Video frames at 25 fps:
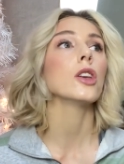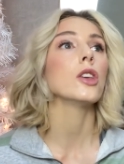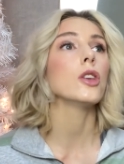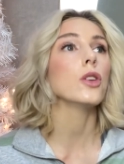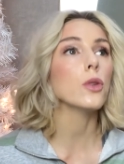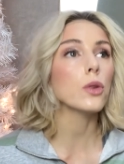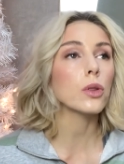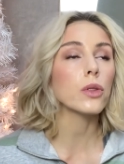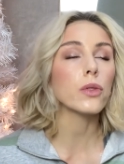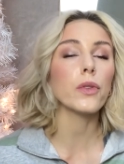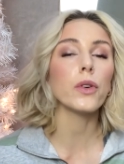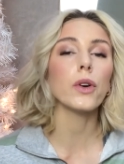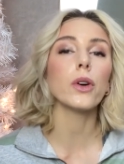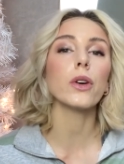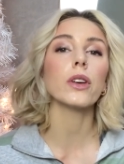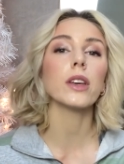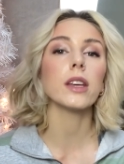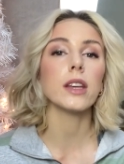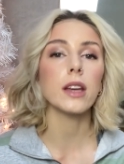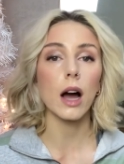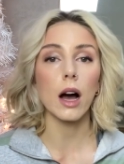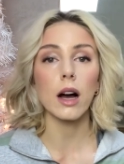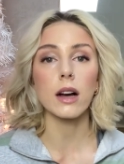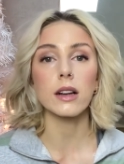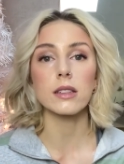youthful,
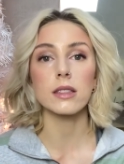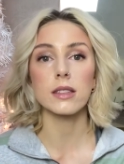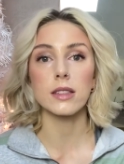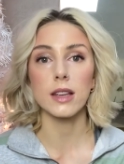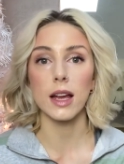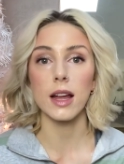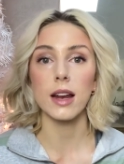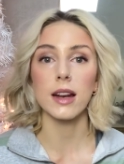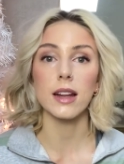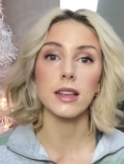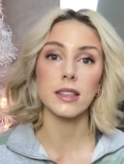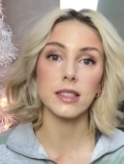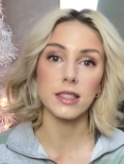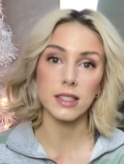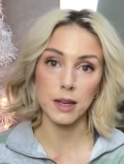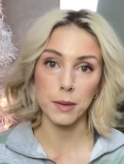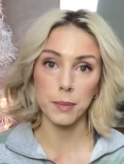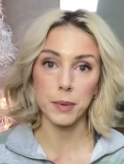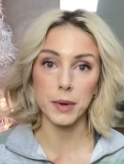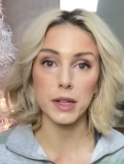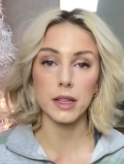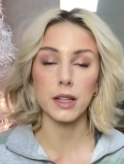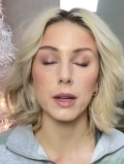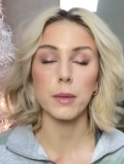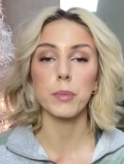young skin is
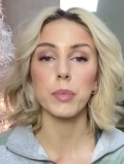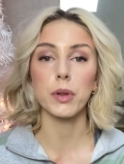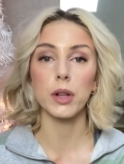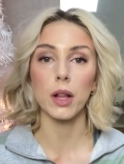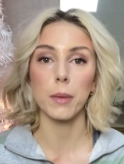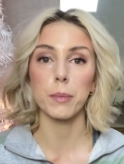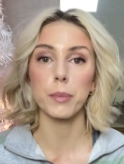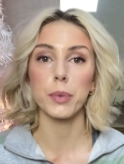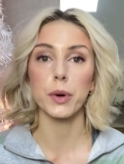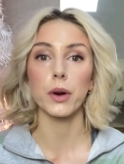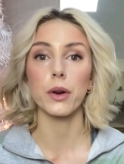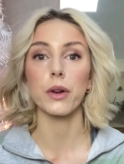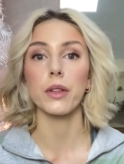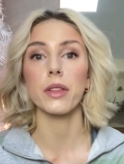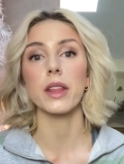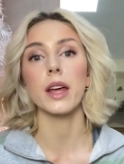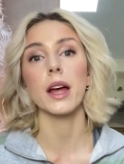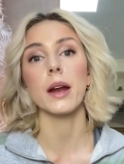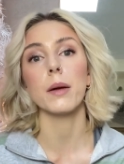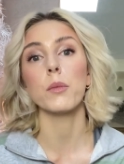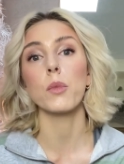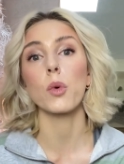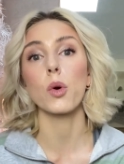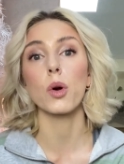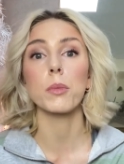typically plumper
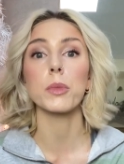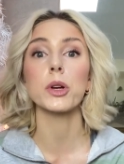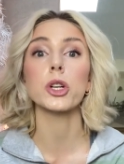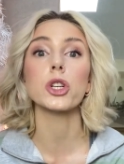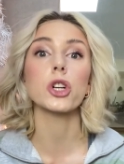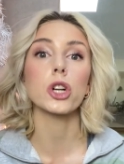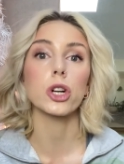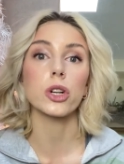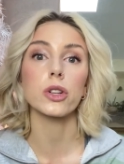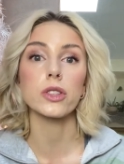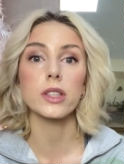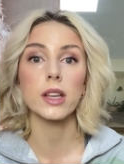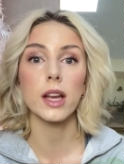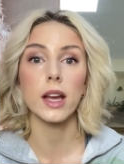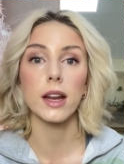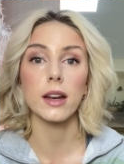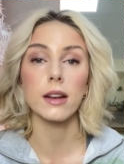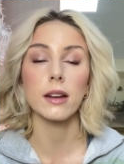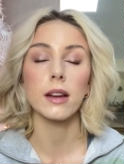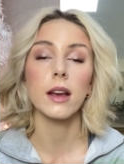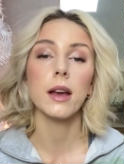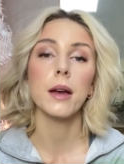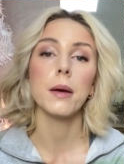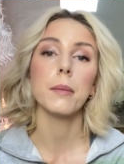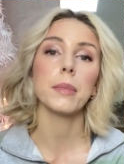than more mature skin